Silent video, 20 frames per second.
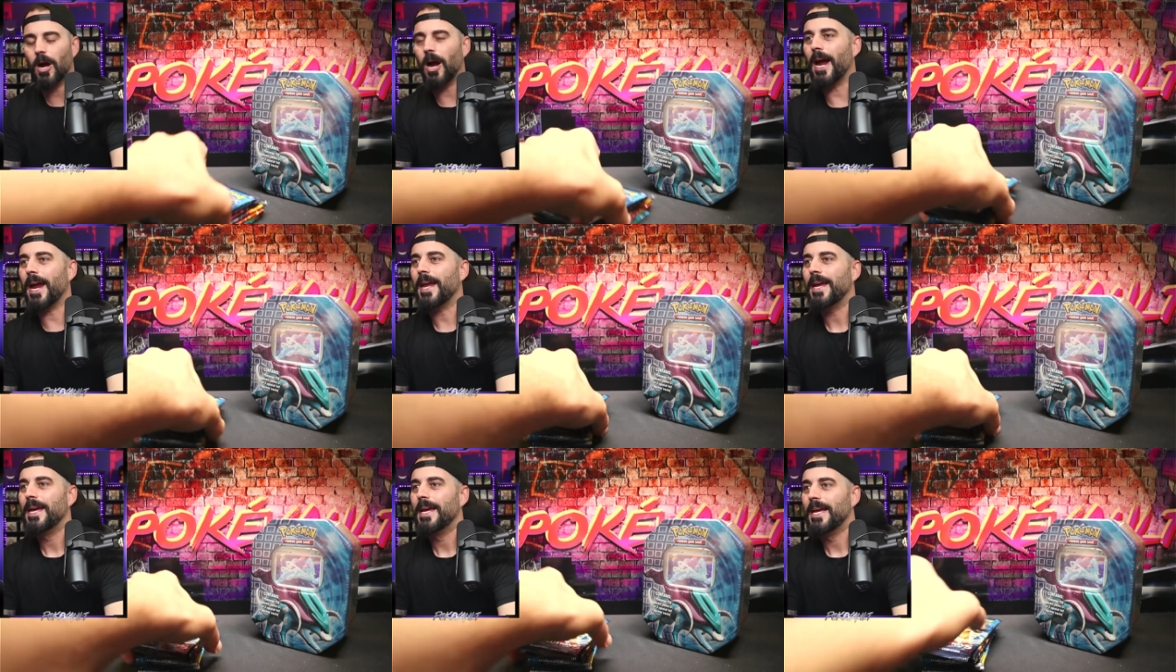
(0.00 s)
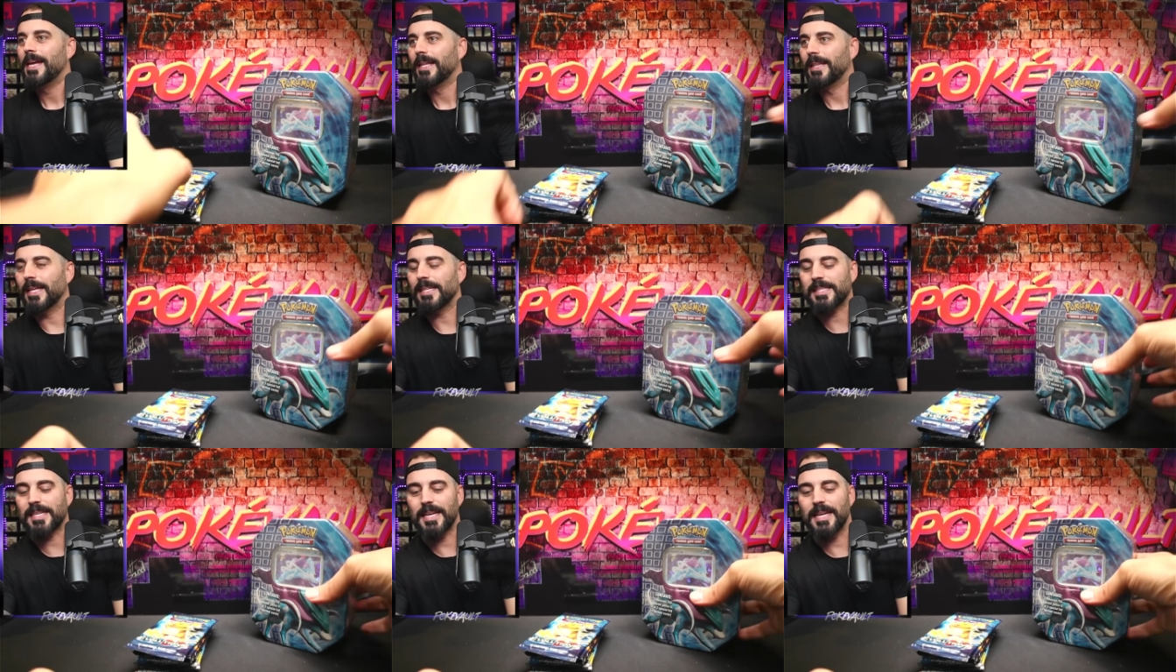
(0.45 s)
All right,
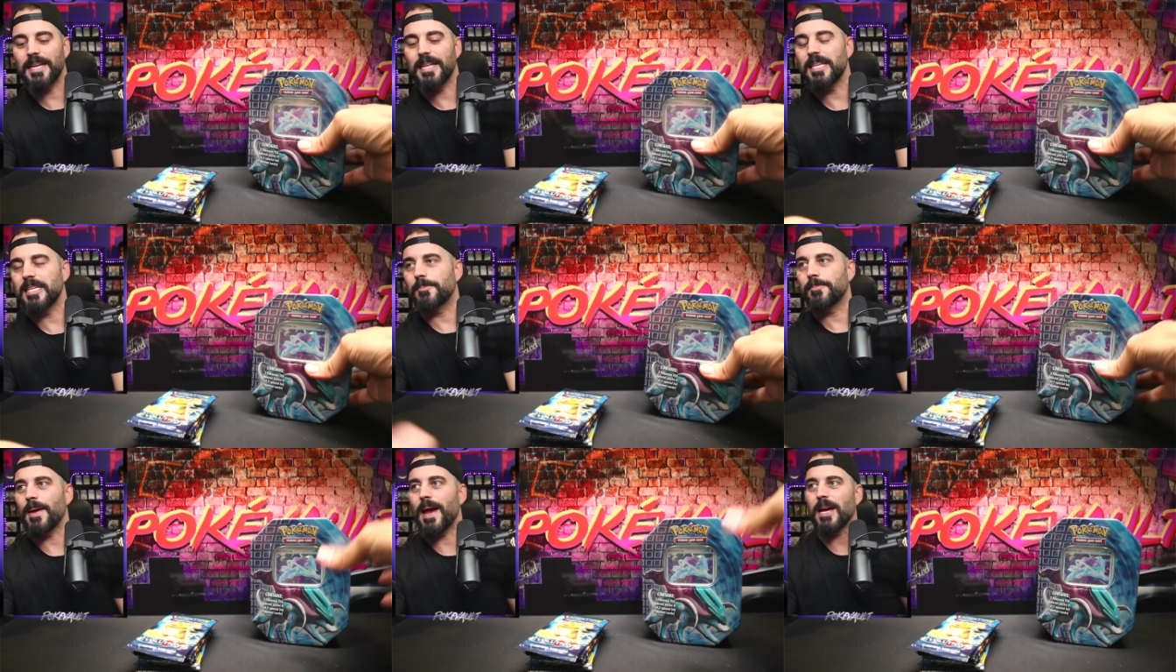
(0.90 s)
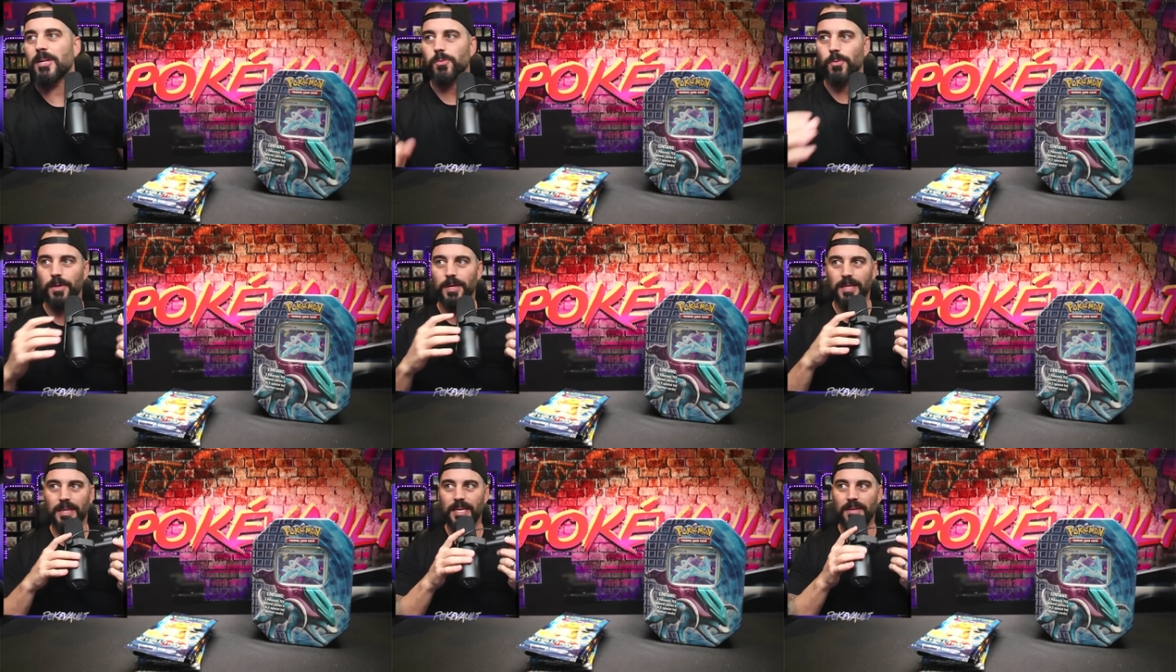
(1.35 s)
let's get into these packs. We're
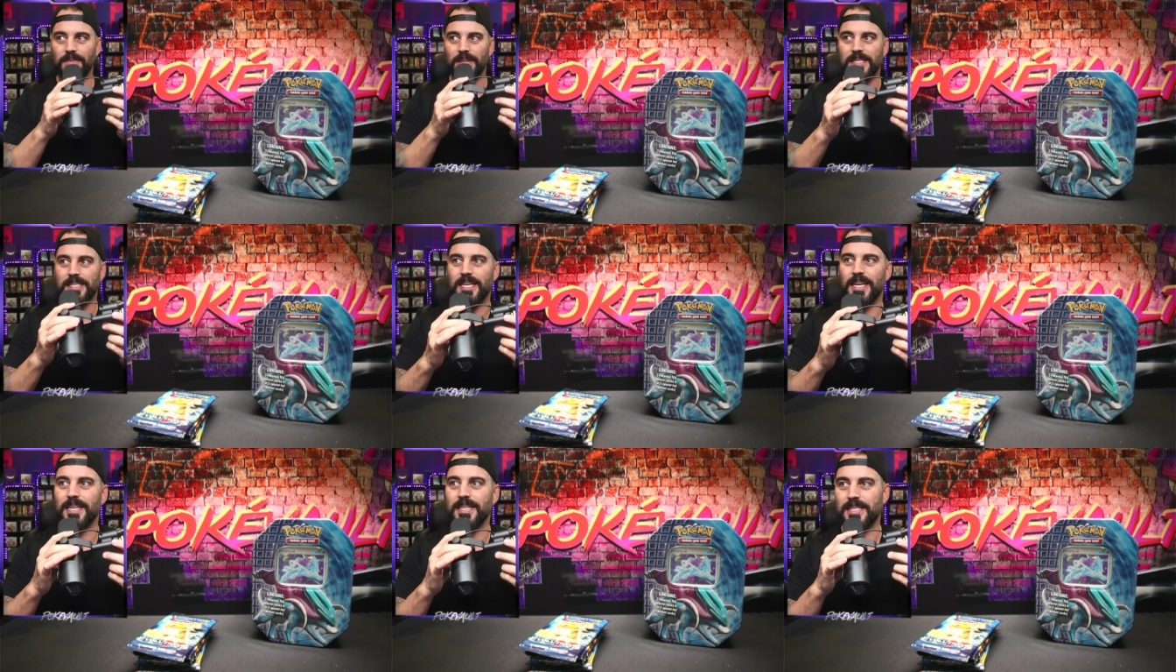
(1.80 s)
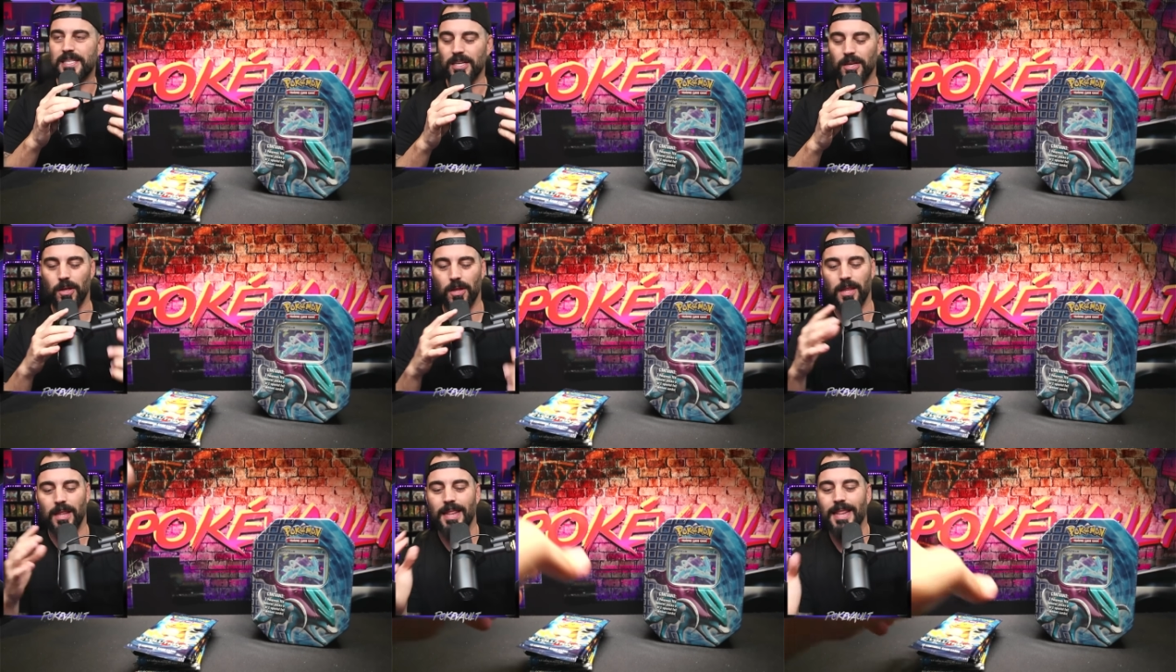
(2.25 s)
going to leave the tin
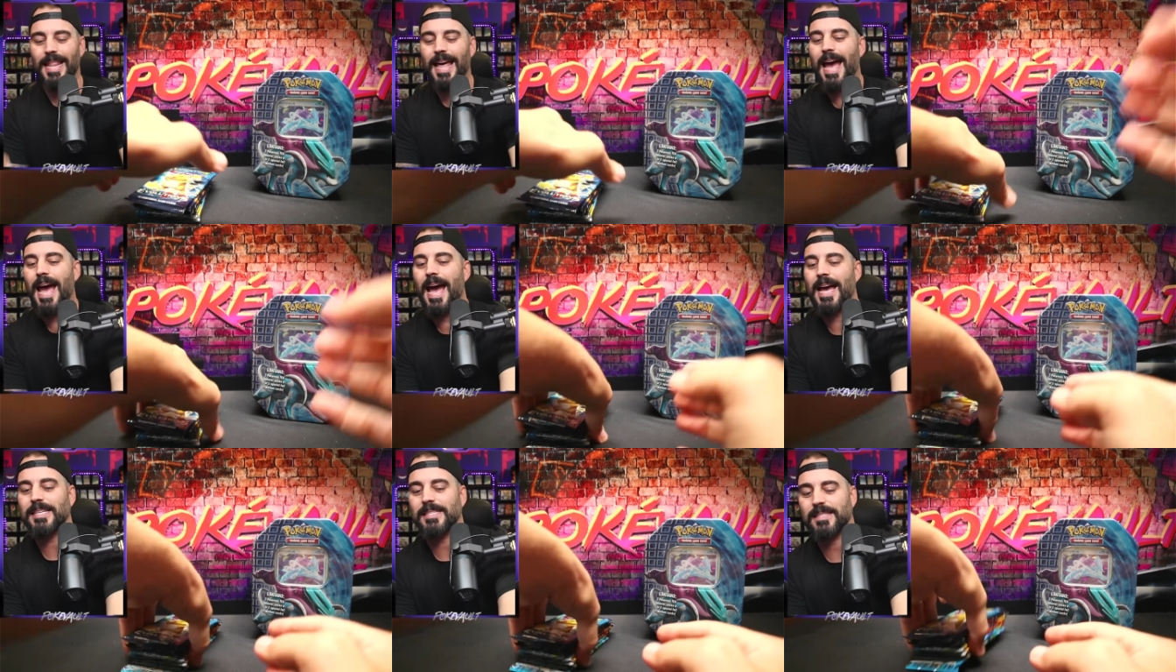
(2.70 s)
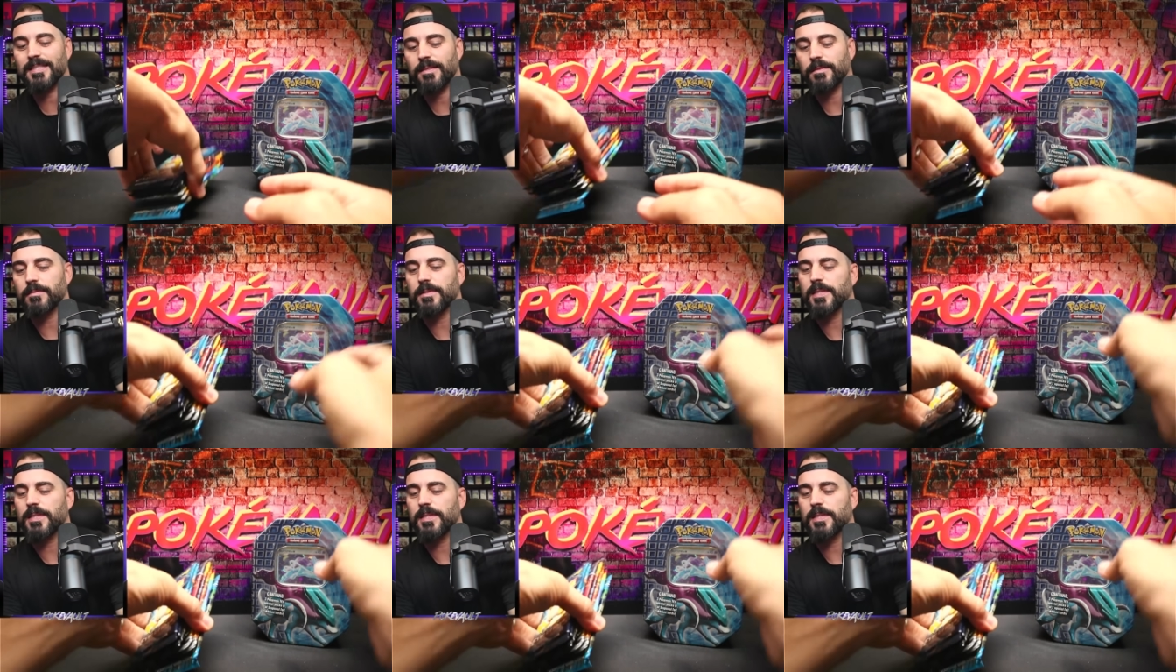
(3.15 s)
till last.